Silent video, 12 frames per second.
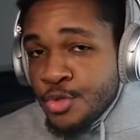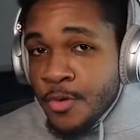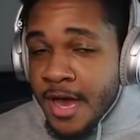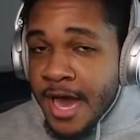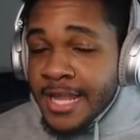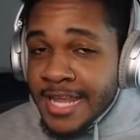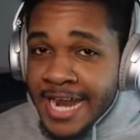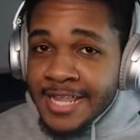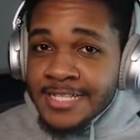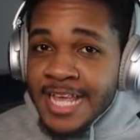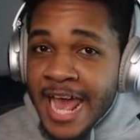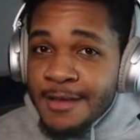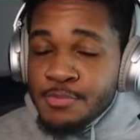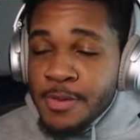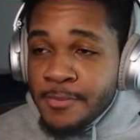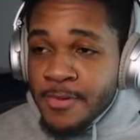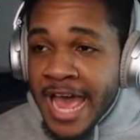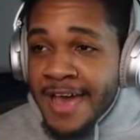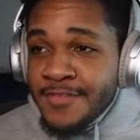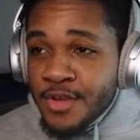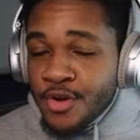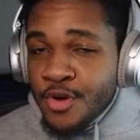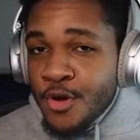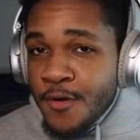you. A lot of times people have
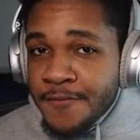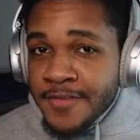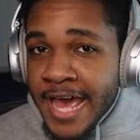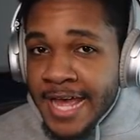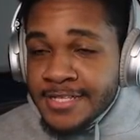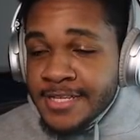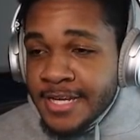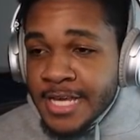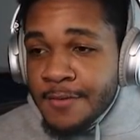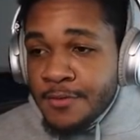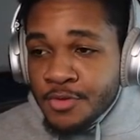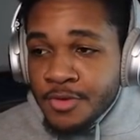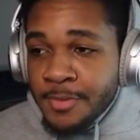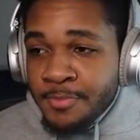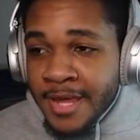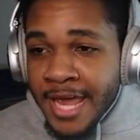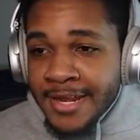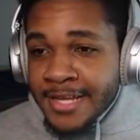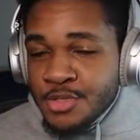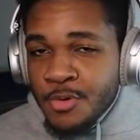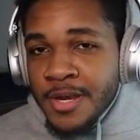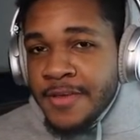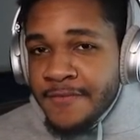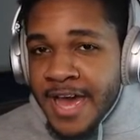their curl flats in cover 3 playing like
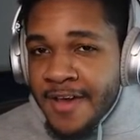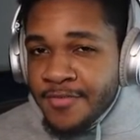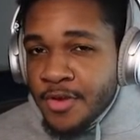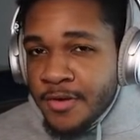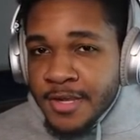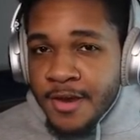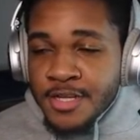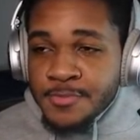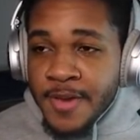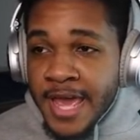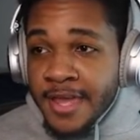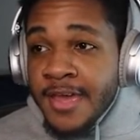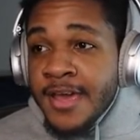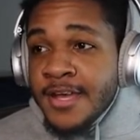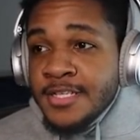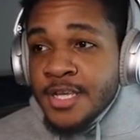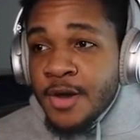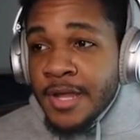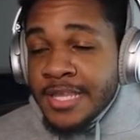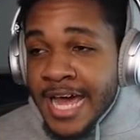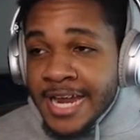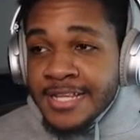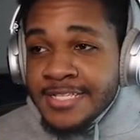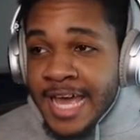25, 30 yards back. So a
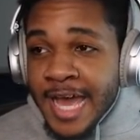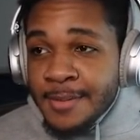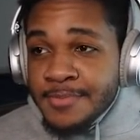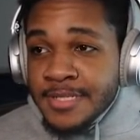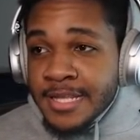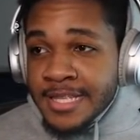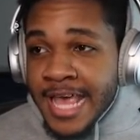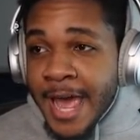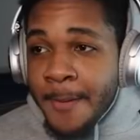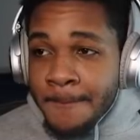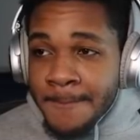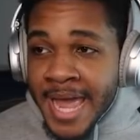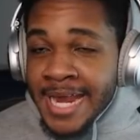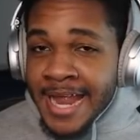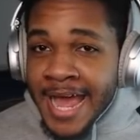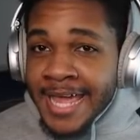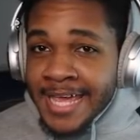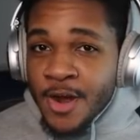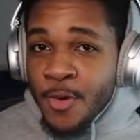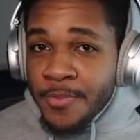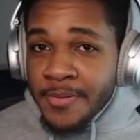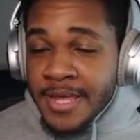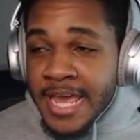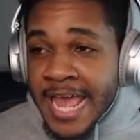lot of the times that may not get
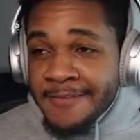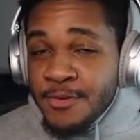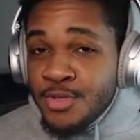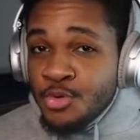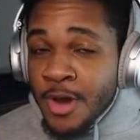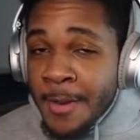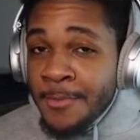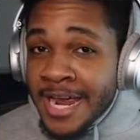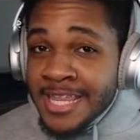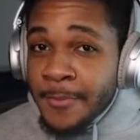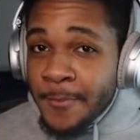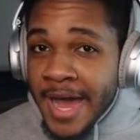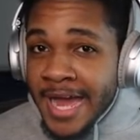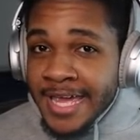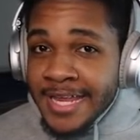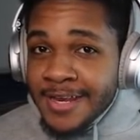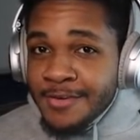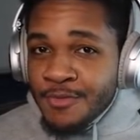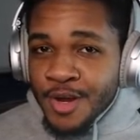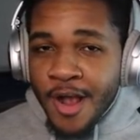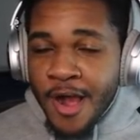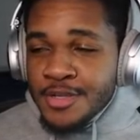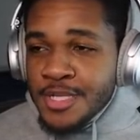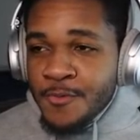open. If you scramble out of the pocket,
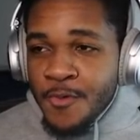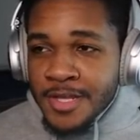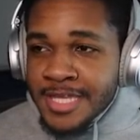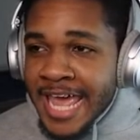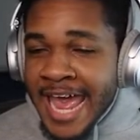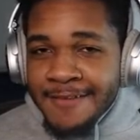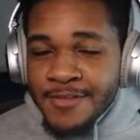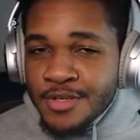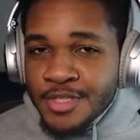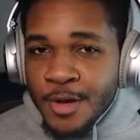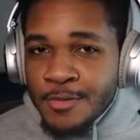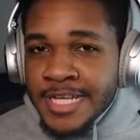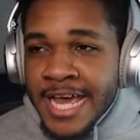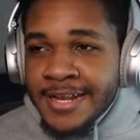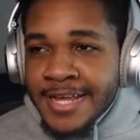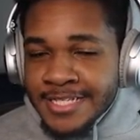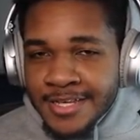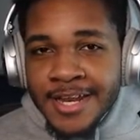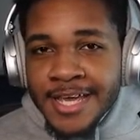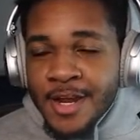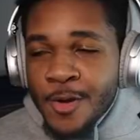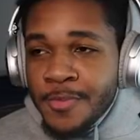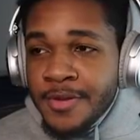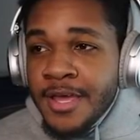regardless of what they have their zones at, it's gonna get
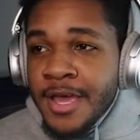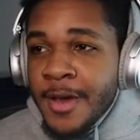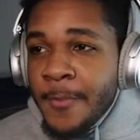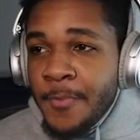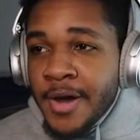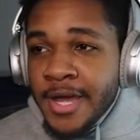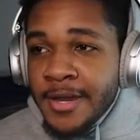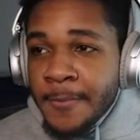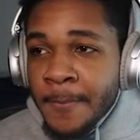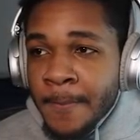open. But